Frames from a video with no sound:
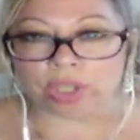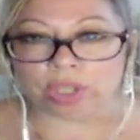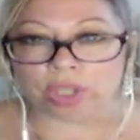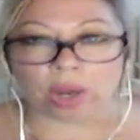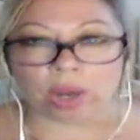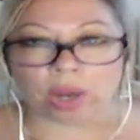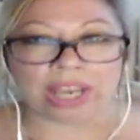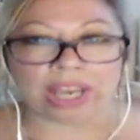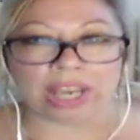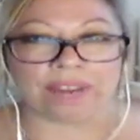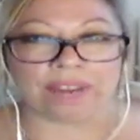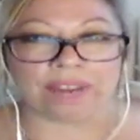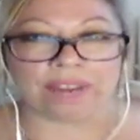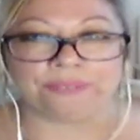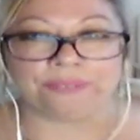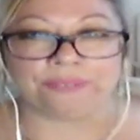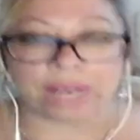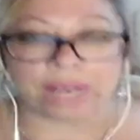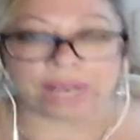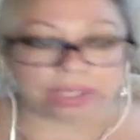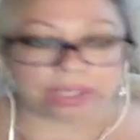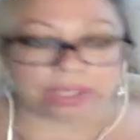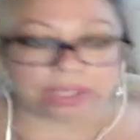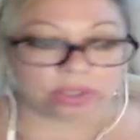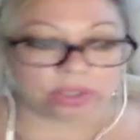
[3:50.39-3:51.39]
I got to
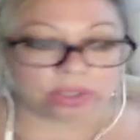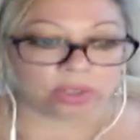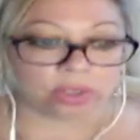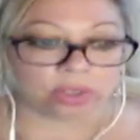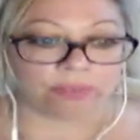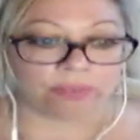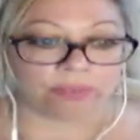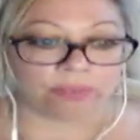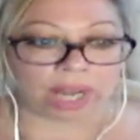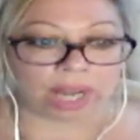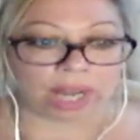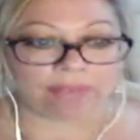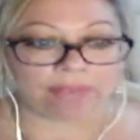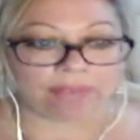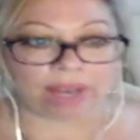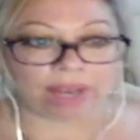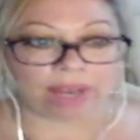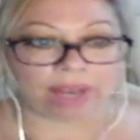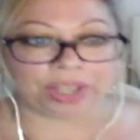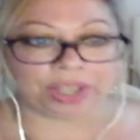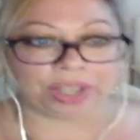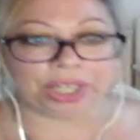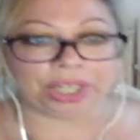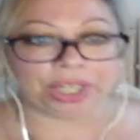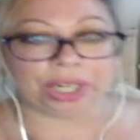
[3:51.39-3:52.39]
fight to survive out
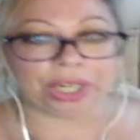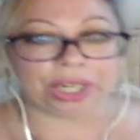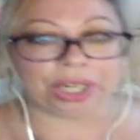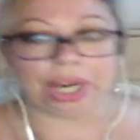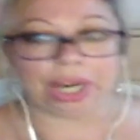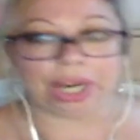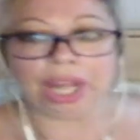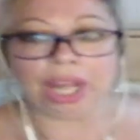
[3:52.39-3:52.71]
here.